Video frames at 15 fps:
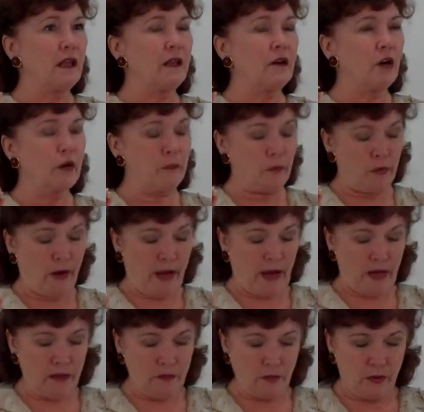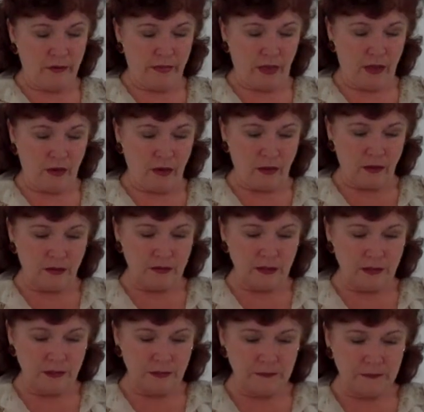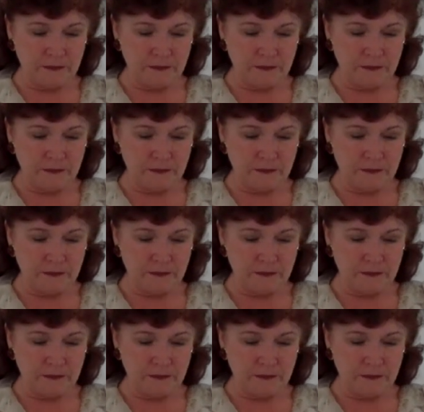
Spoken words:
in our brain. What are they called?